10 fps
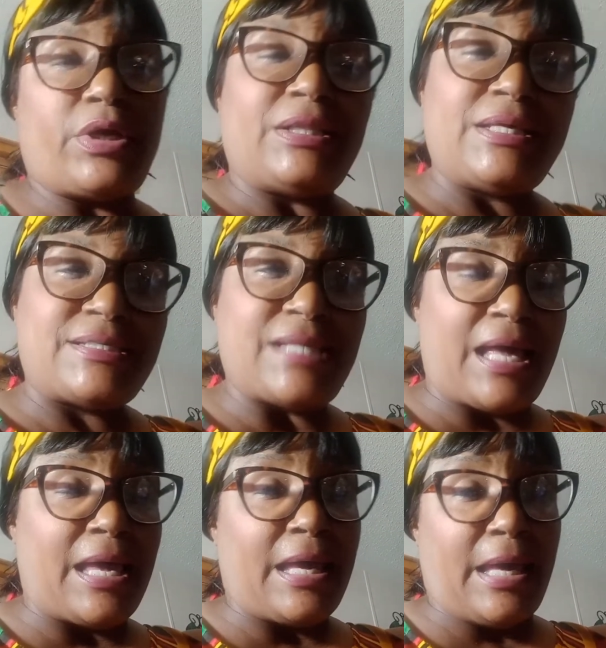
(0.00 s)
at least
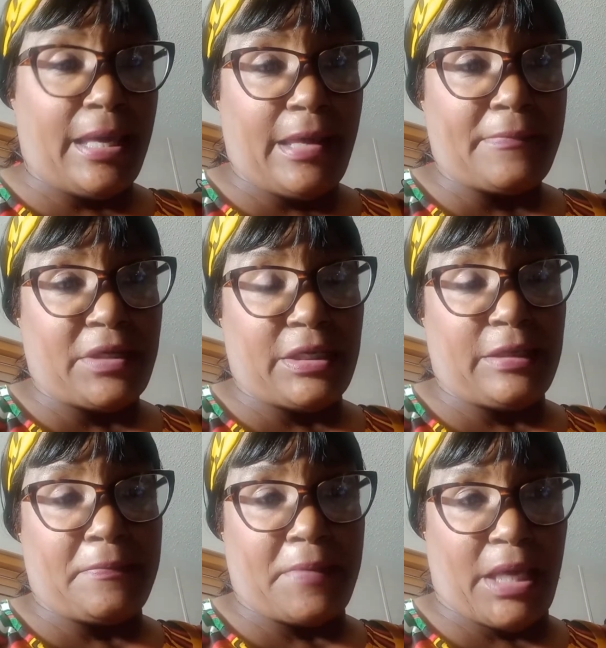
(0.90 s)
I am
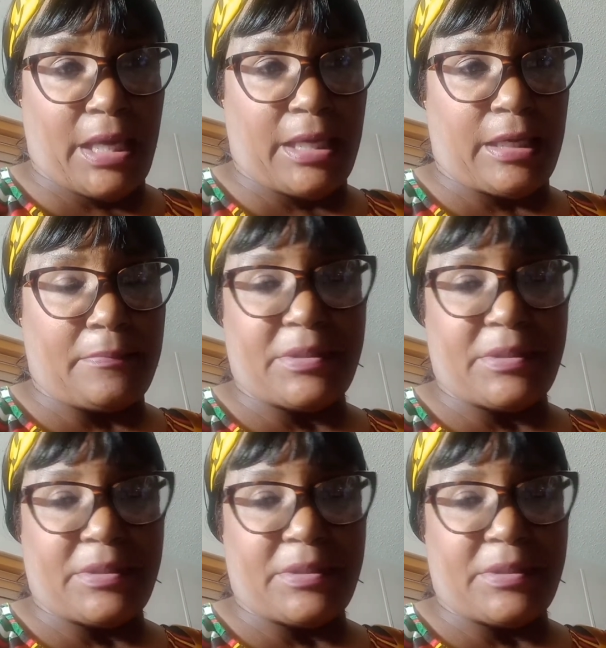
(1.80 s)
getting paid,